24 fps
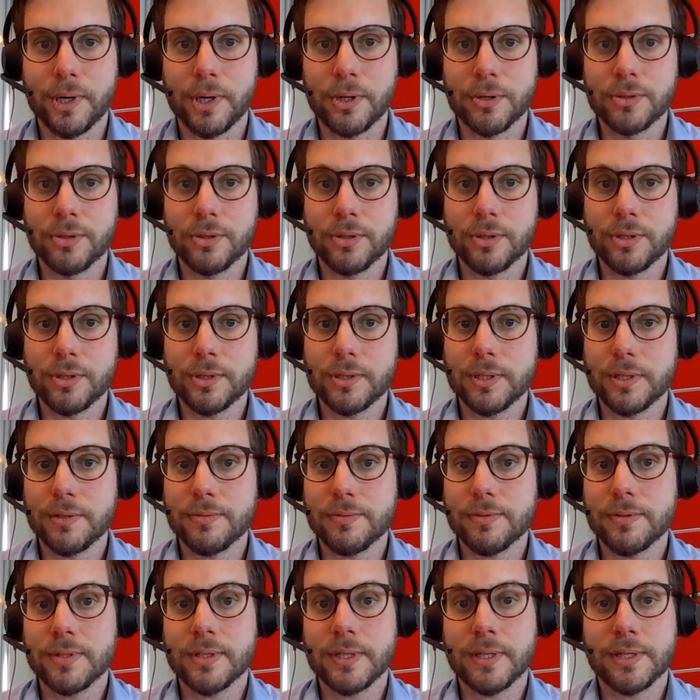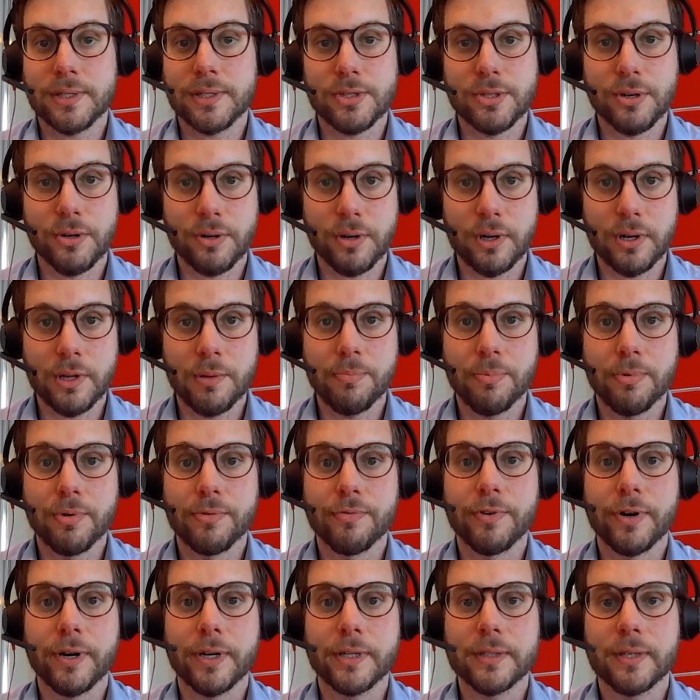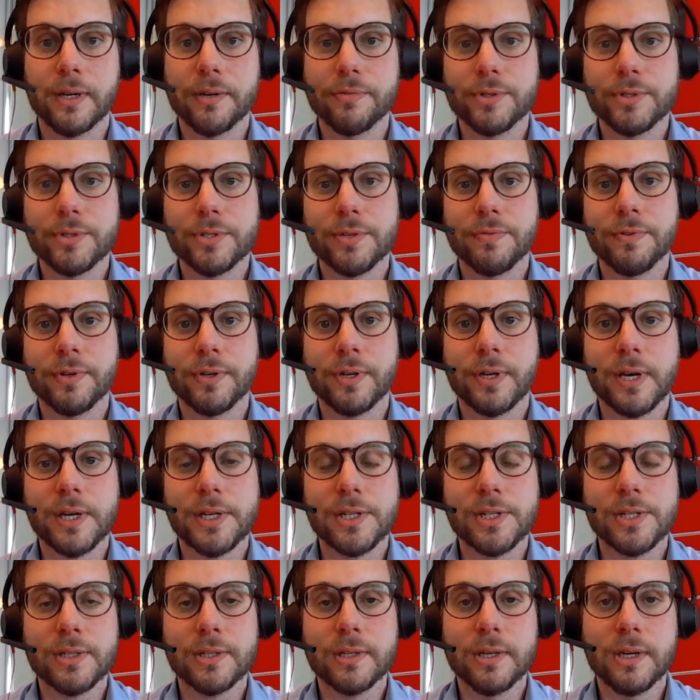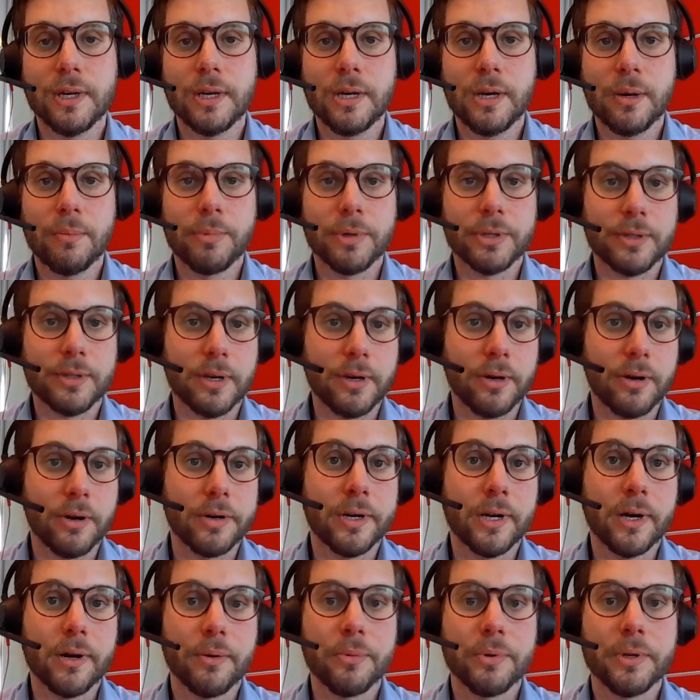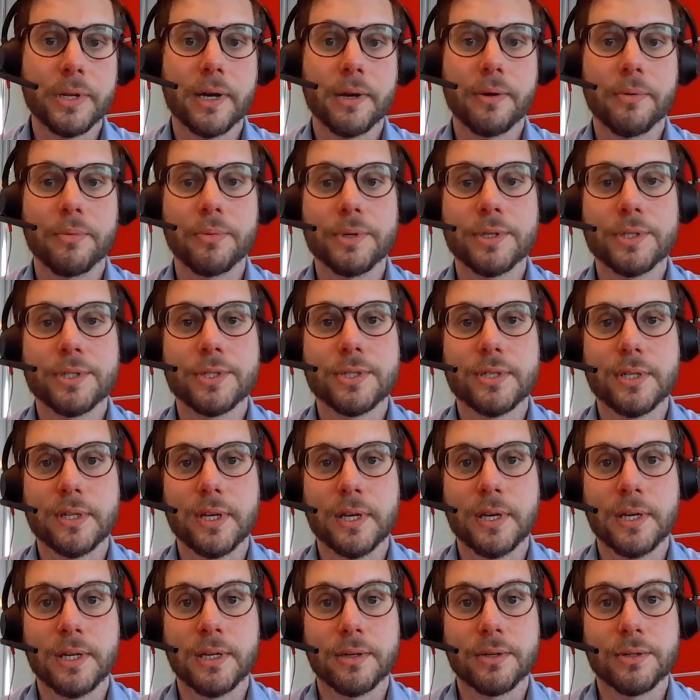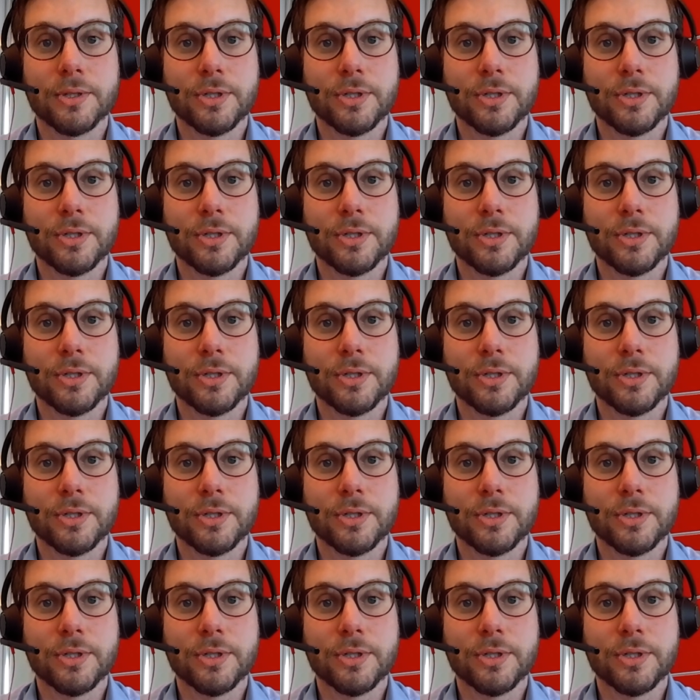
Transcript: Alternatives can certainly provide diversification, but they are not without risks either.